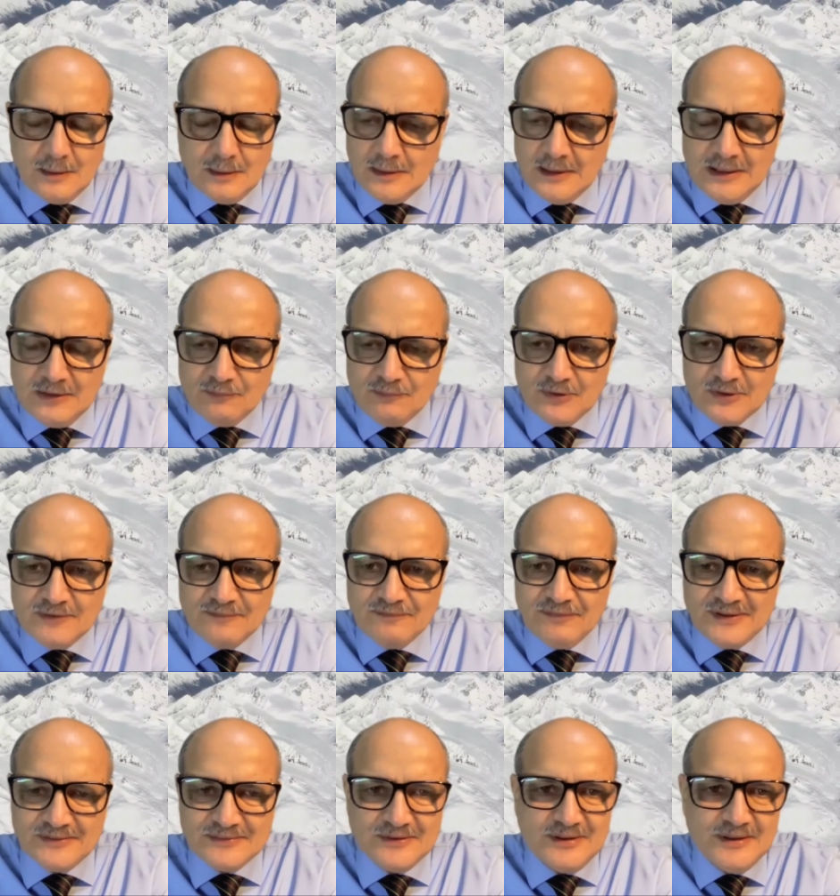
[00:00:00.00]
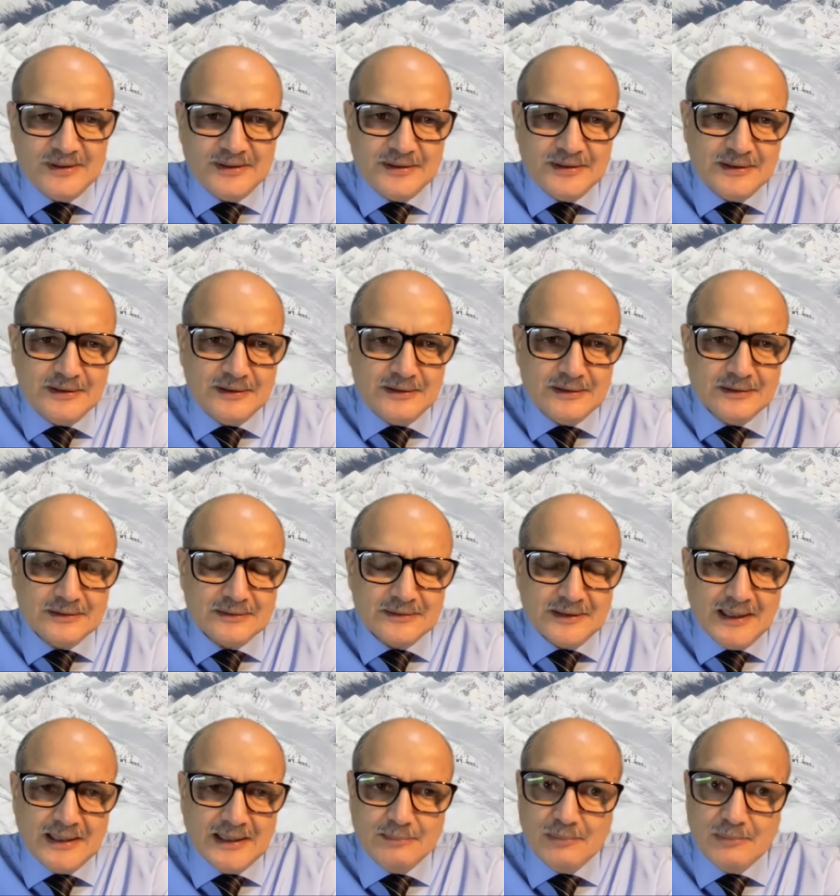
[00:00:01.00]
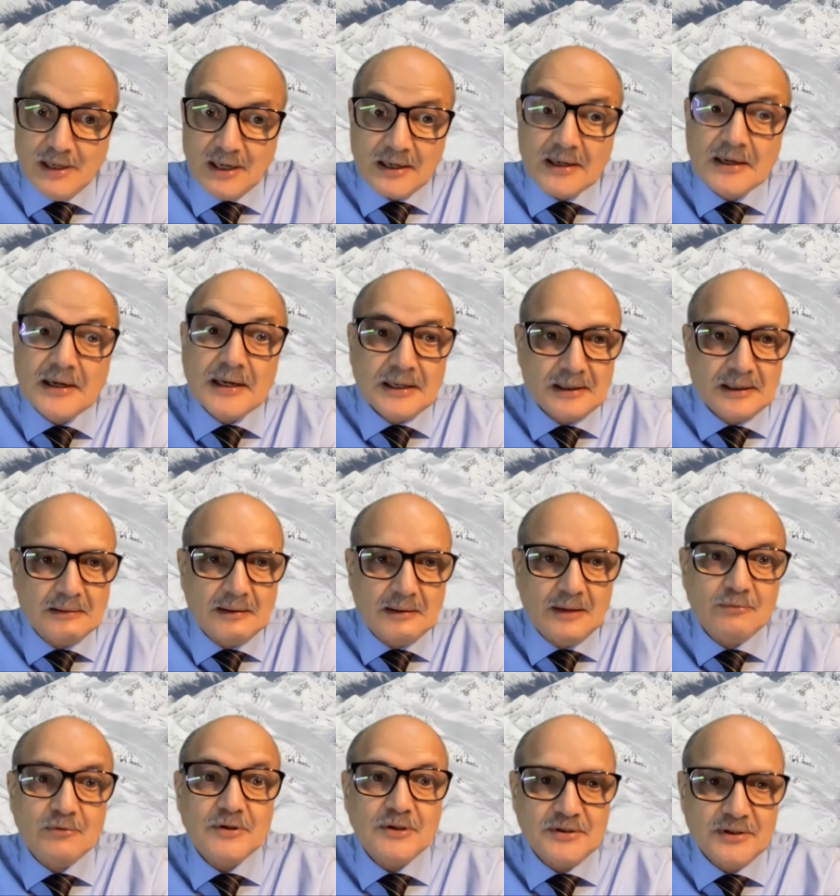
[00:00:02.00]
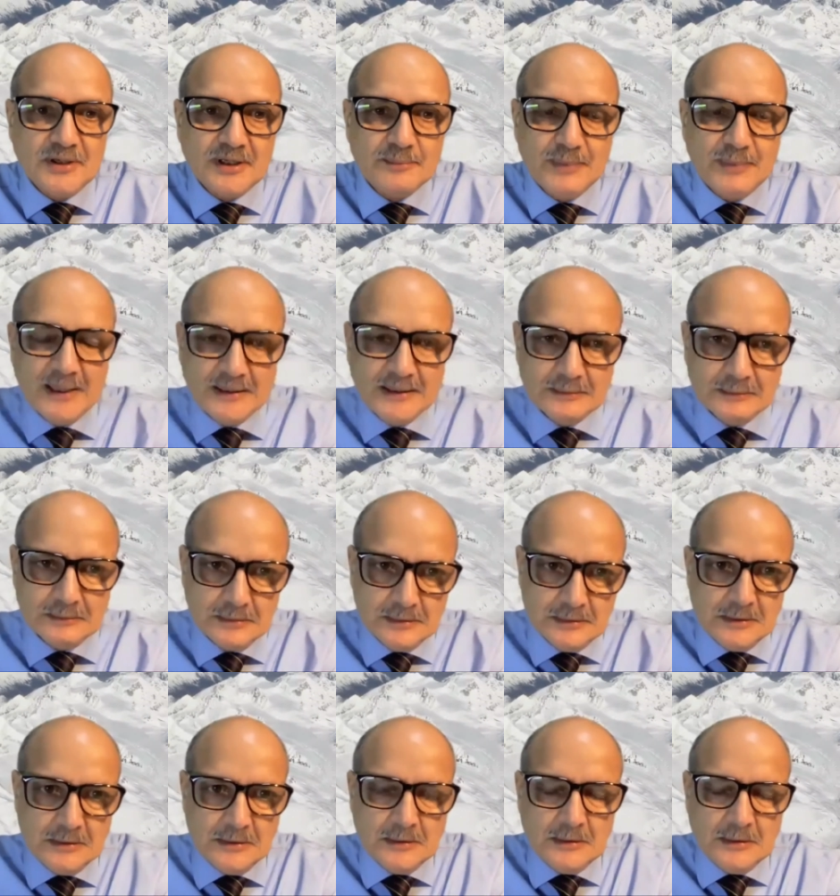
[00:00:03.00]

It was a fascinating time learning. I was a young man.